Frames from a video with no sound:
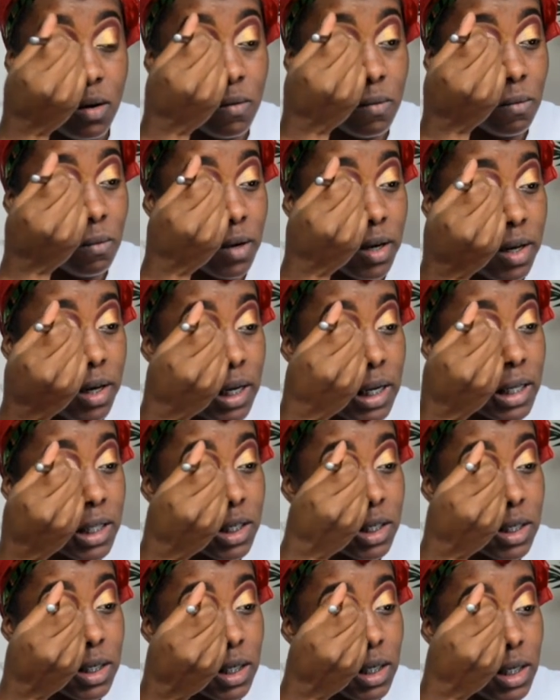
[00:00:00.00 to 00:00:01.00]
run
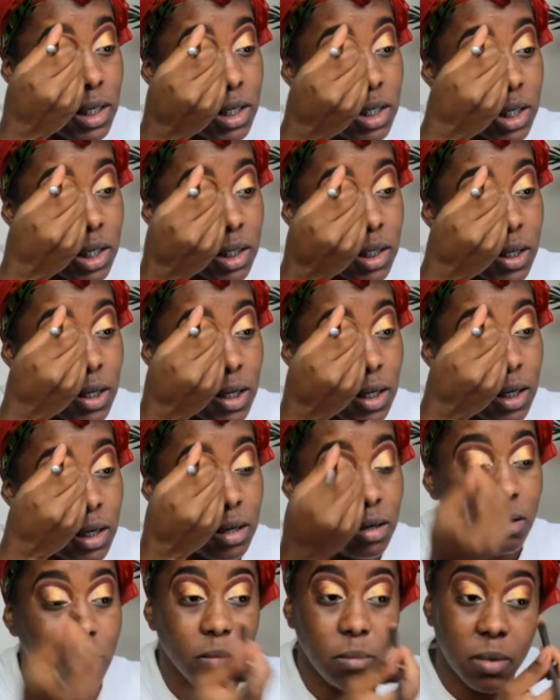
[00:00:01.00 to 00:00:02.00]
into each other a
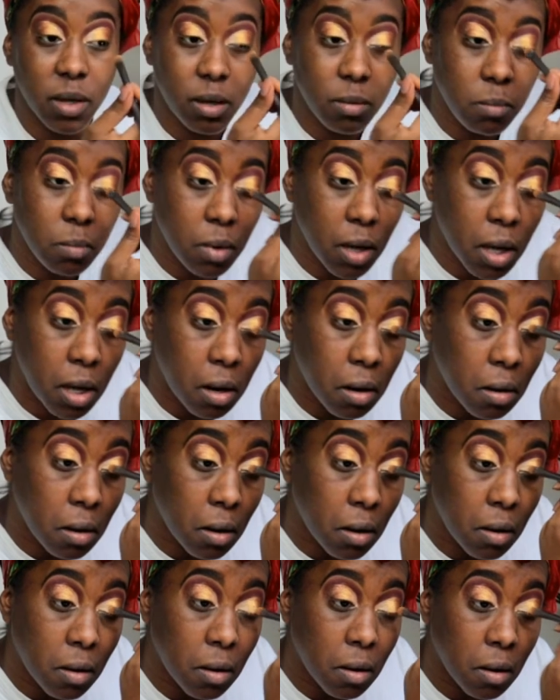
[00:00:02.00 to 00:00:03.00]
little bit
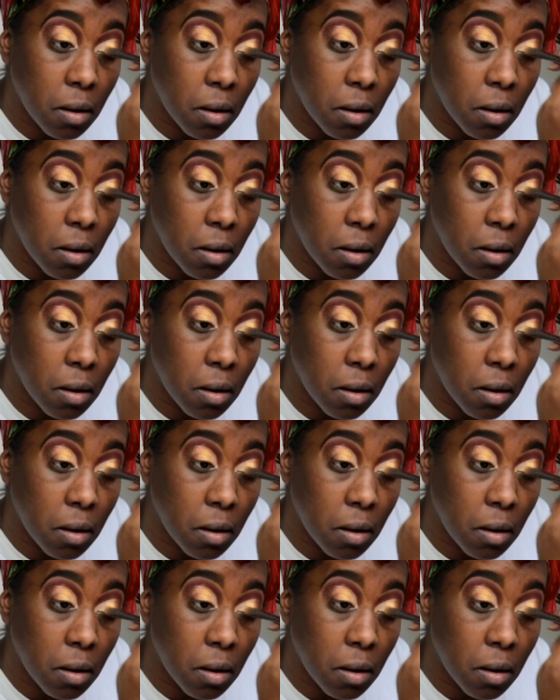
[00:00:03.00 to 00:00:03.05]
better.